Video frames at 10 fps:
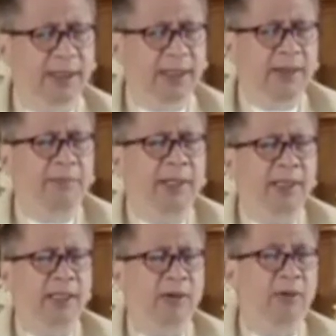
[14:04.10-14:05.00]

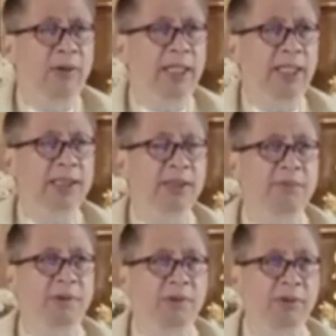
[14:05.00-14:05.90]
Even the holiest of
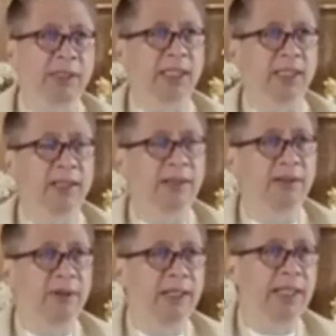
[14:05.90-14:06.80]
holy
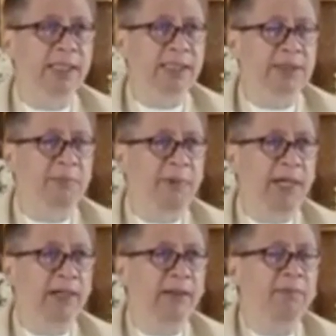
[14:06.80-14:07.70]
were not spared